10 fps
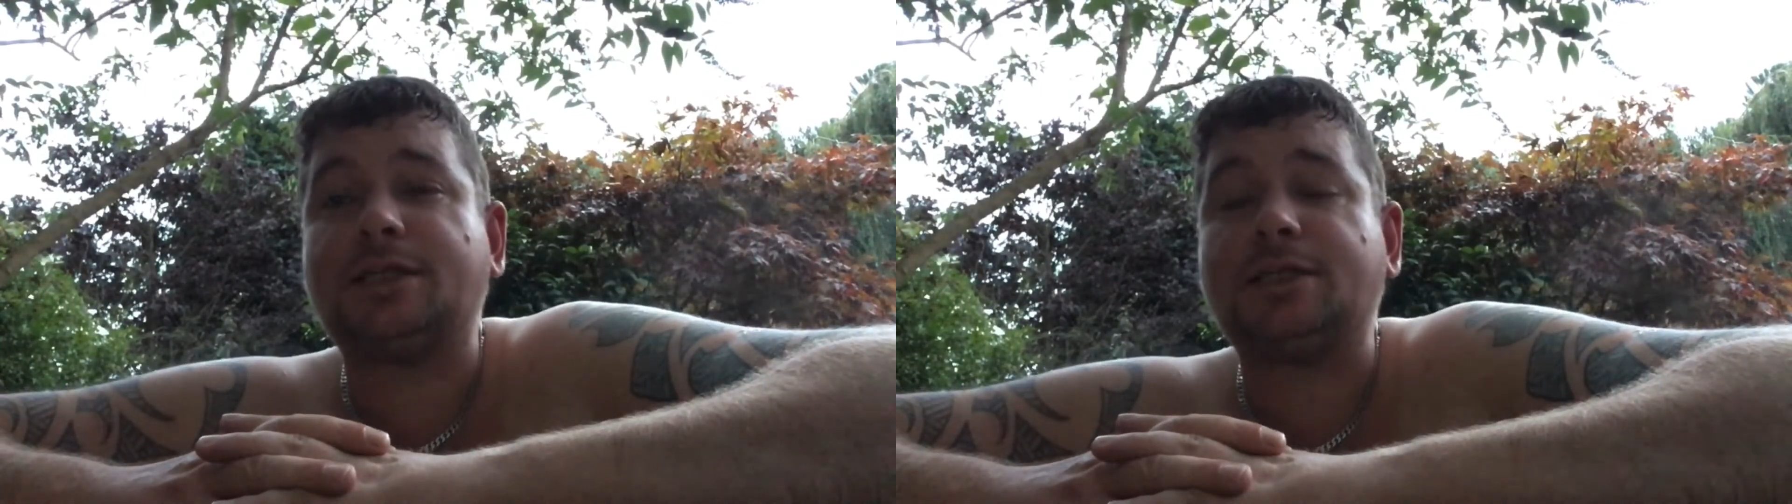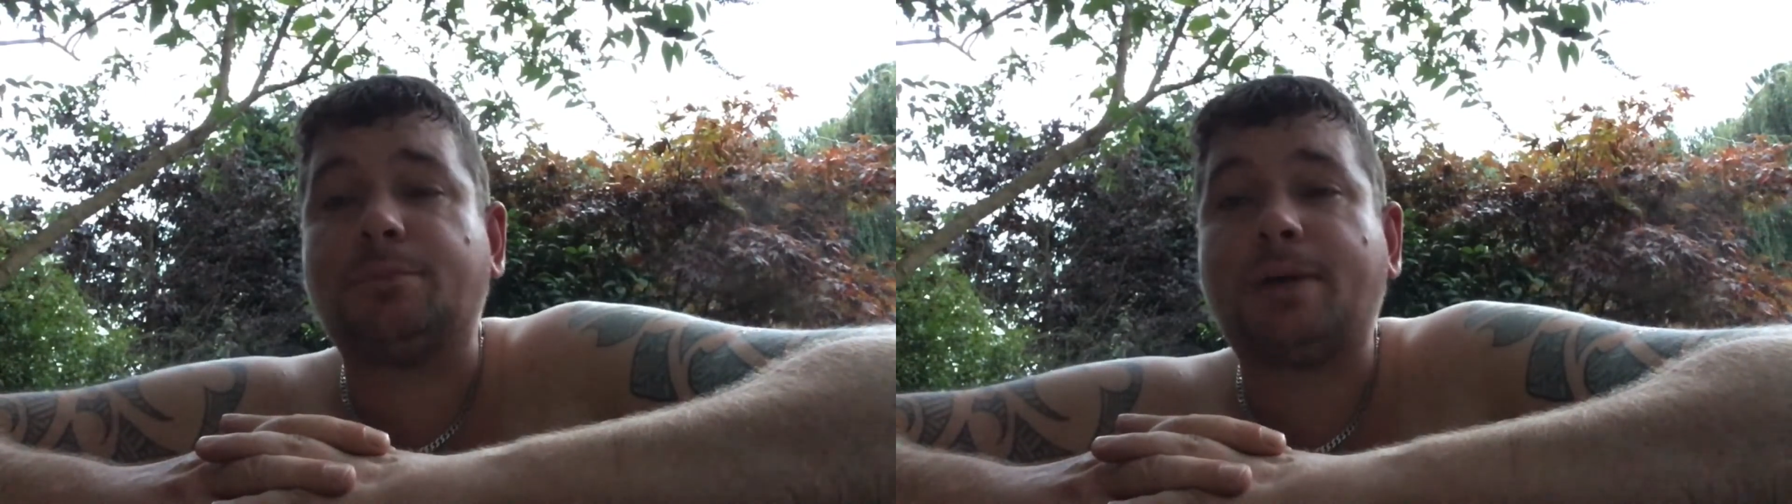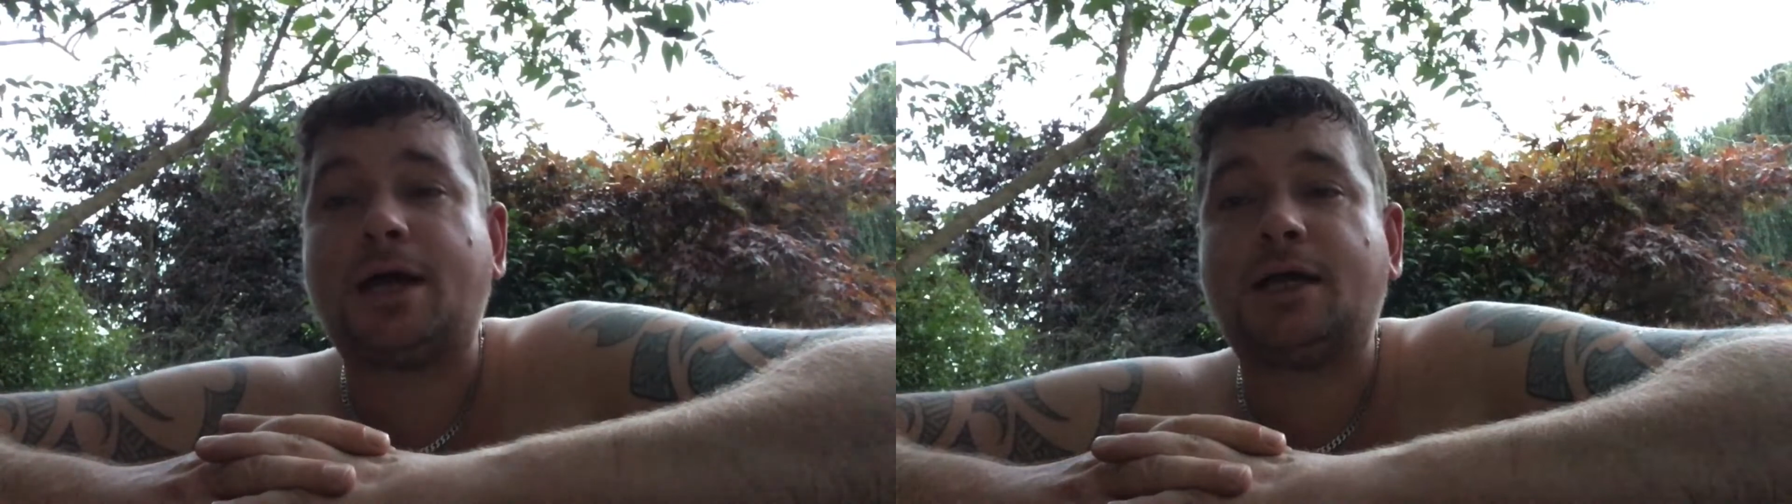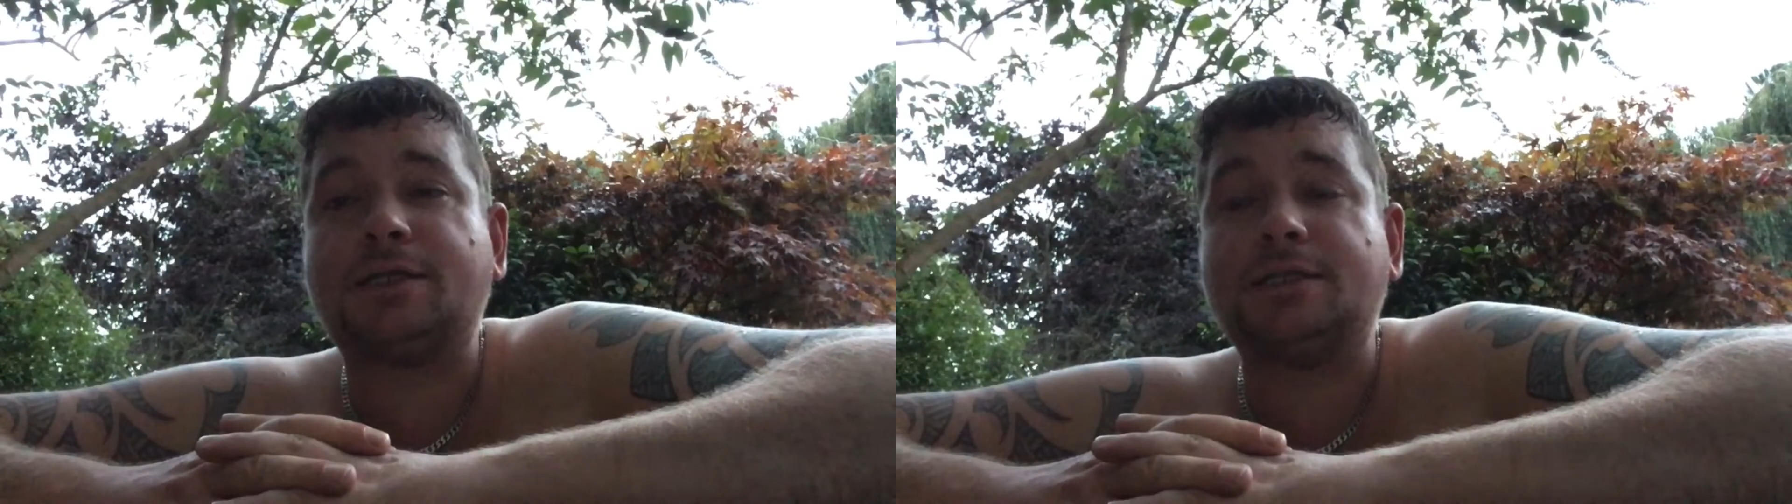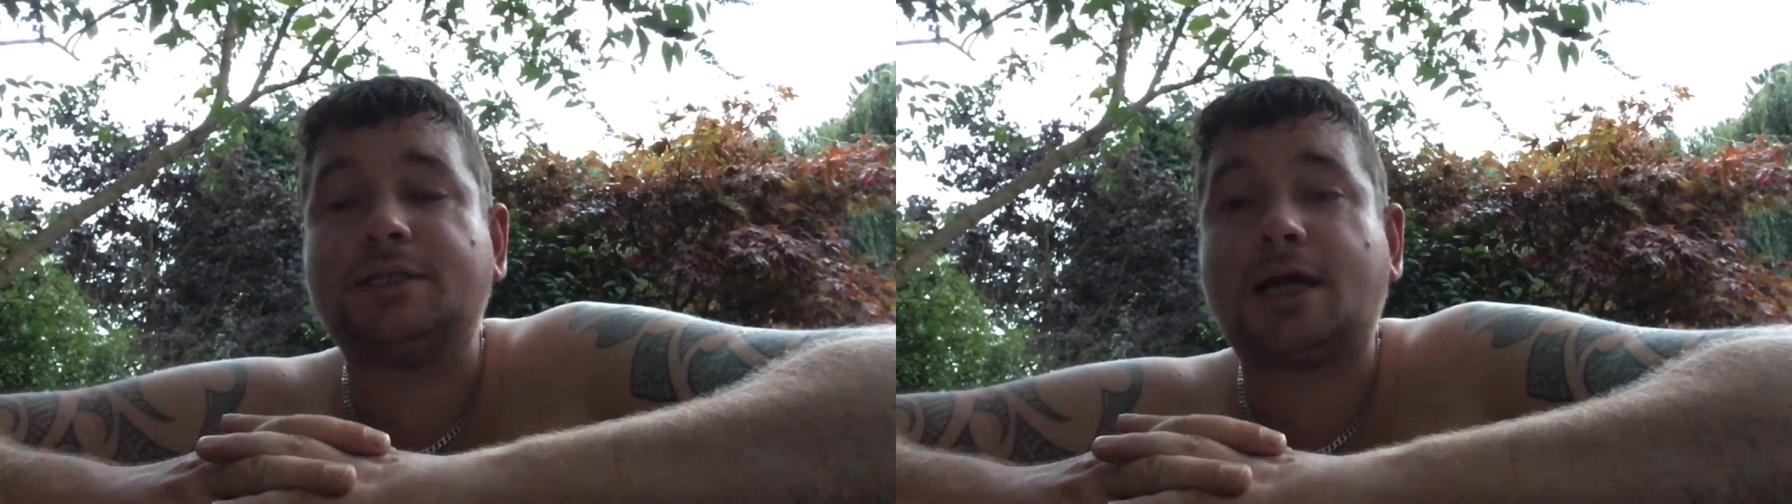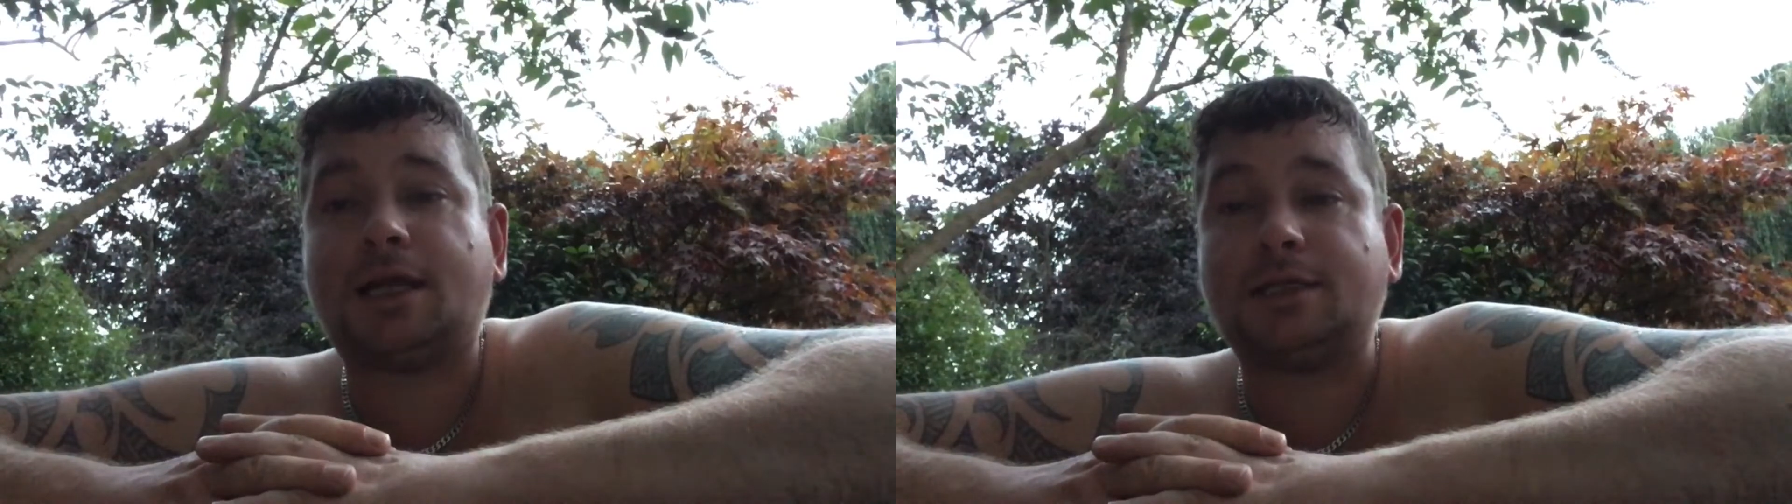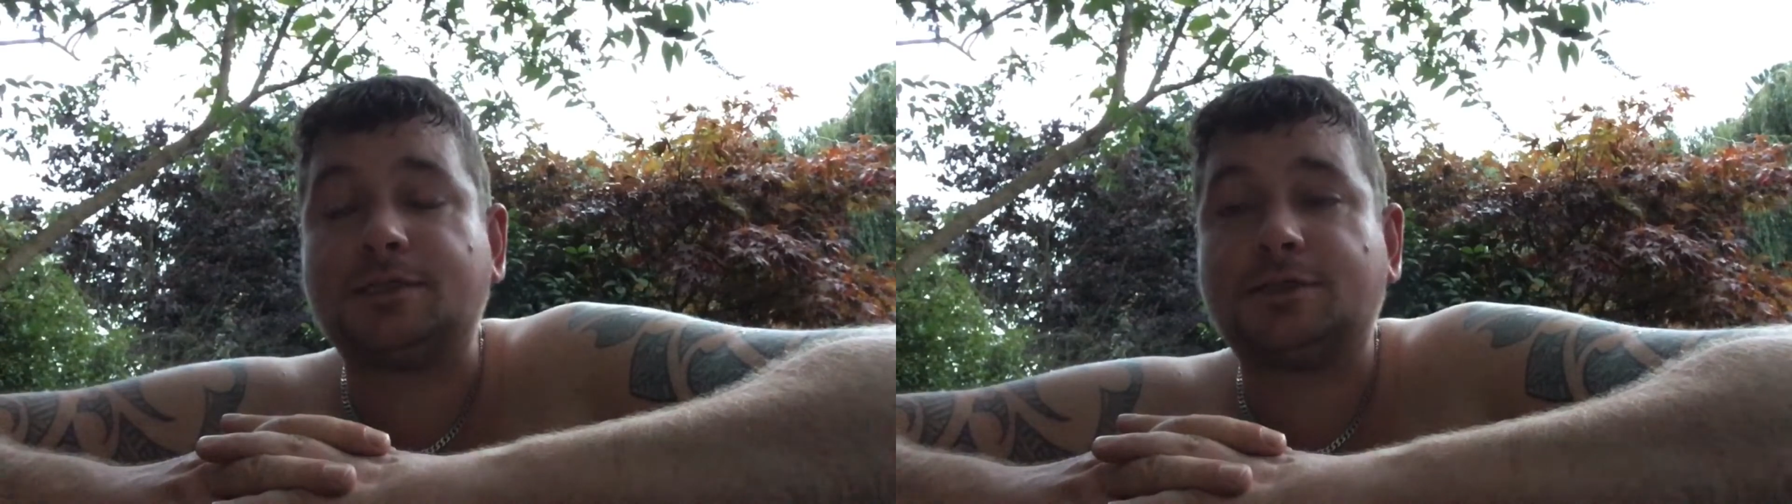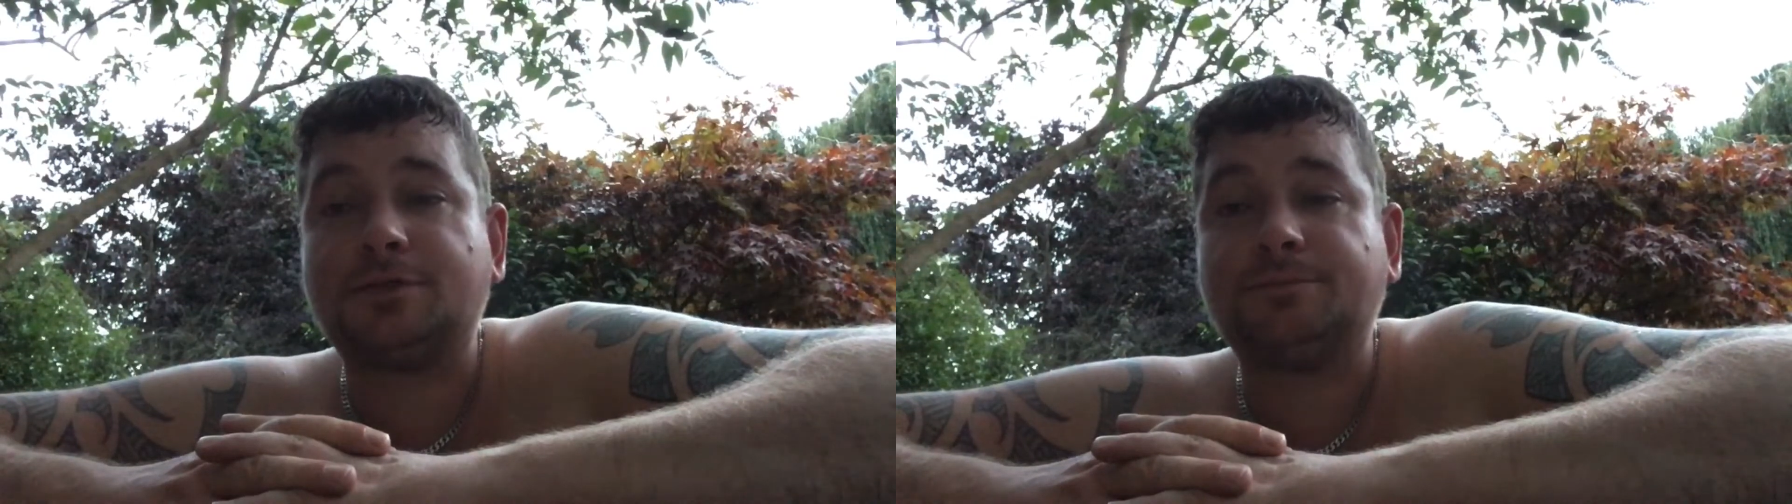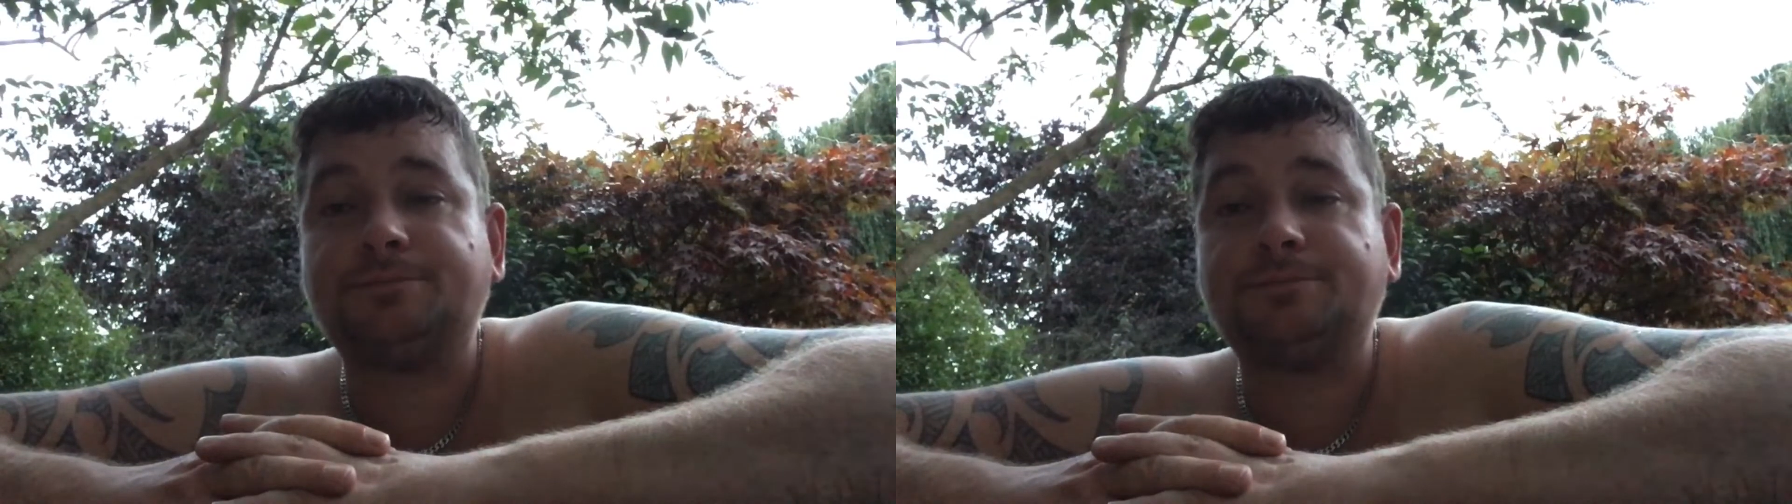in the Park in Darlington.